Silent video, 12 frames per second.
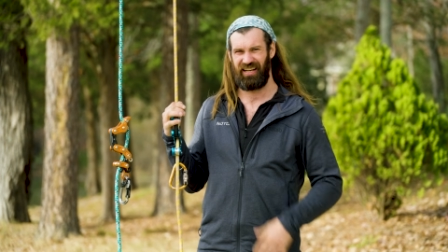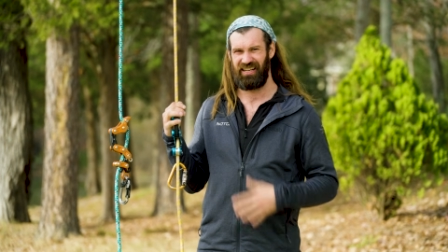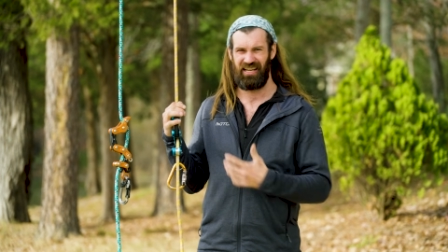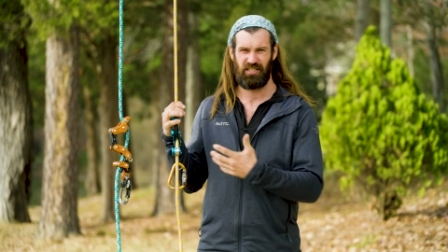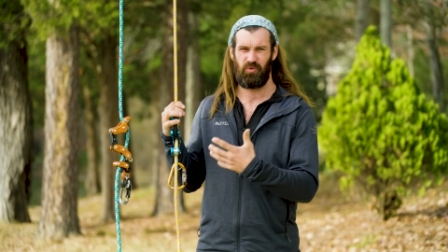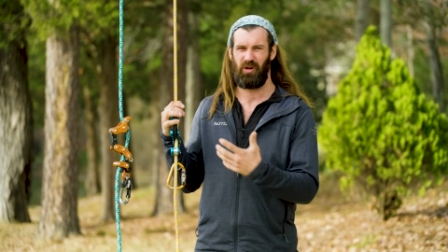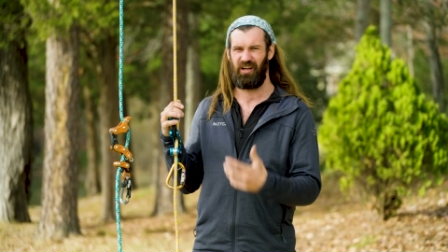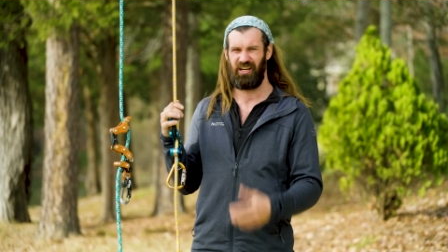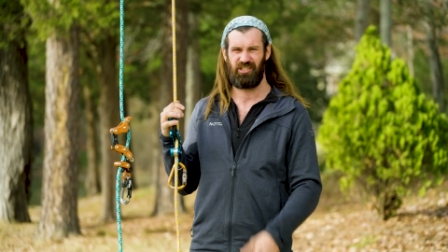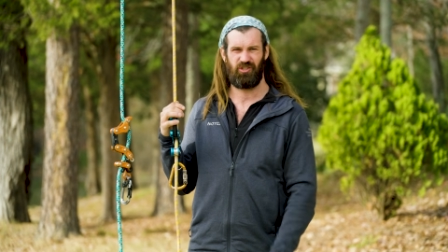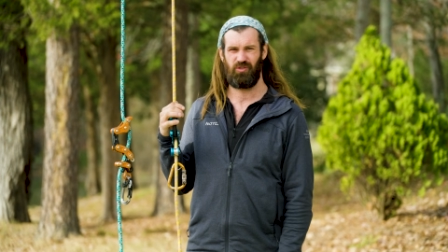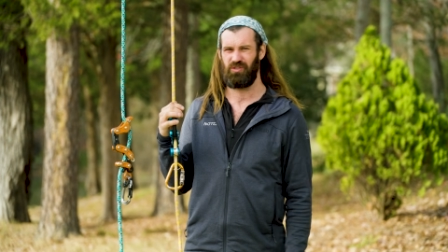and that's why
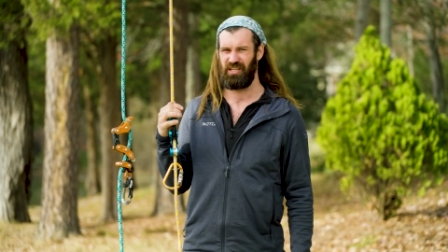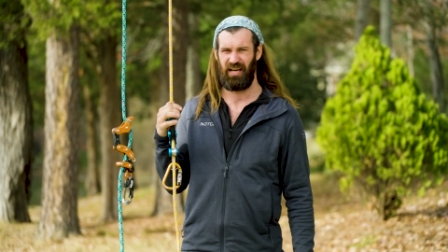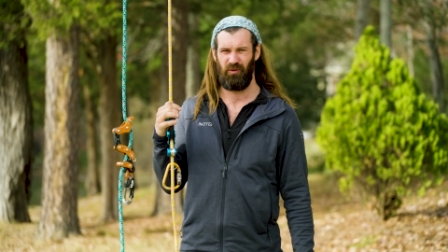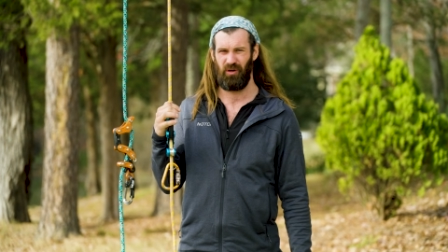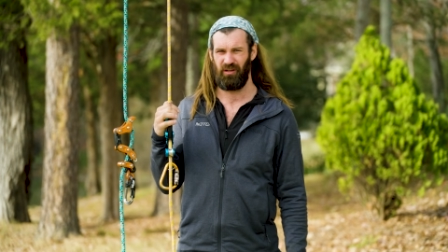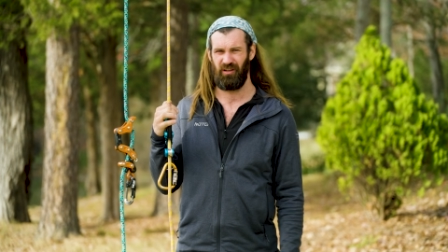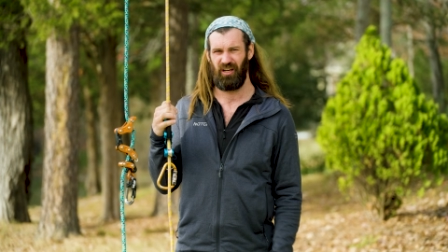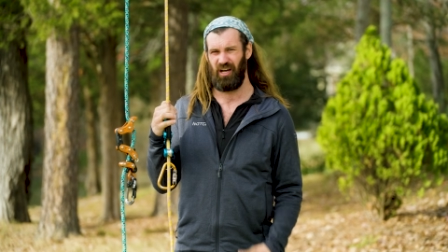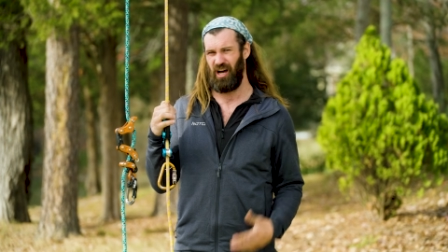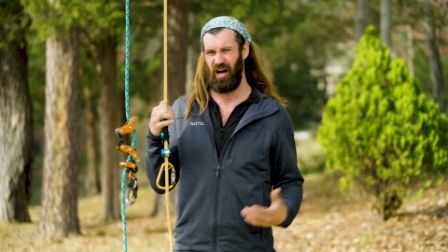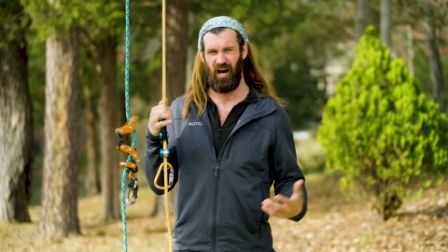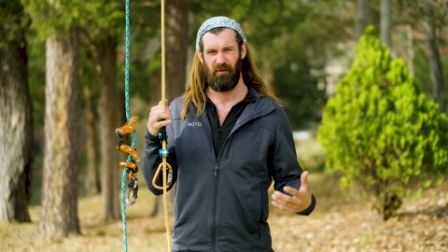I choose that one
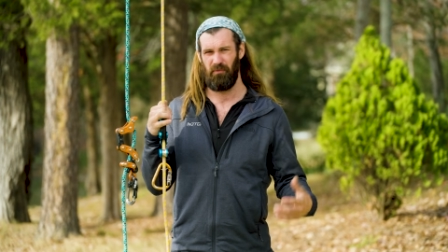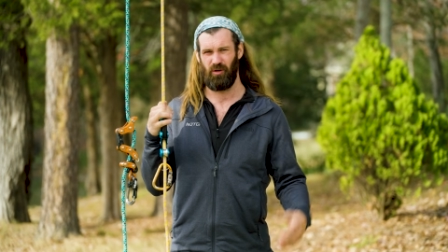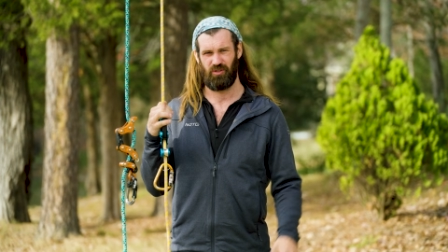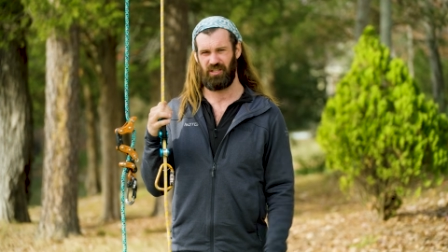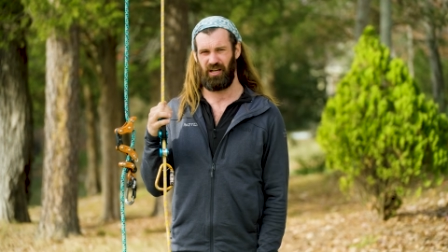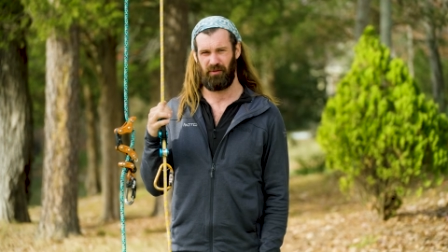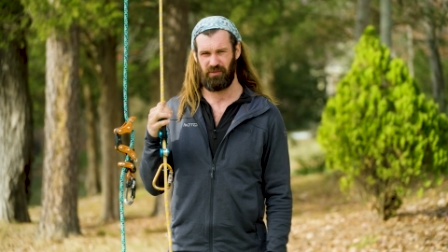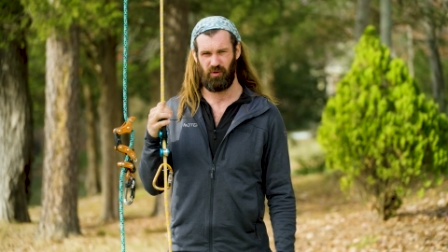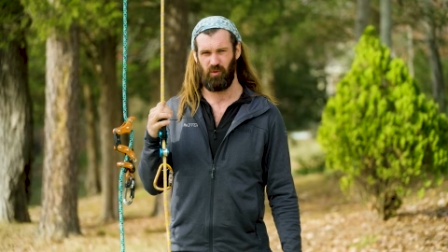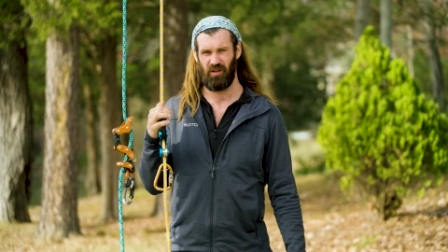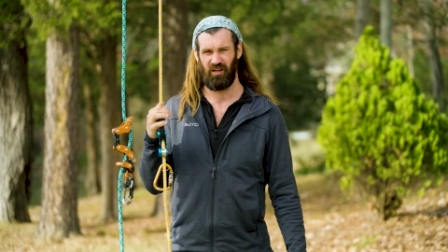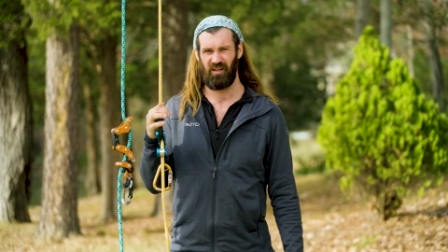most times
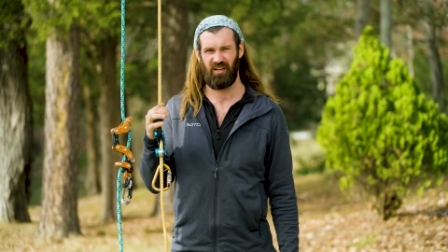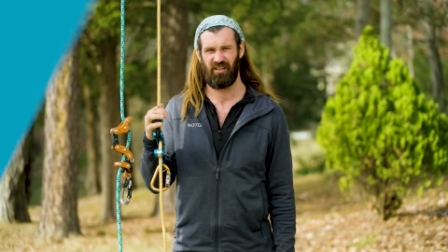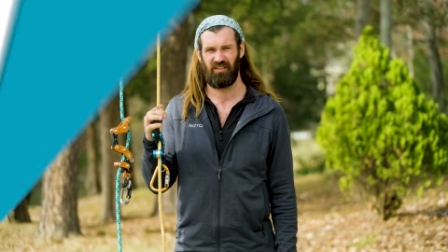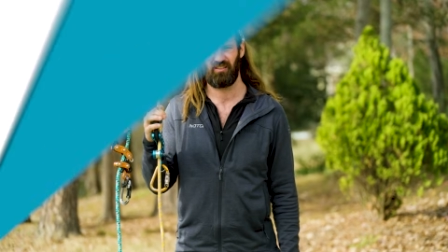at work.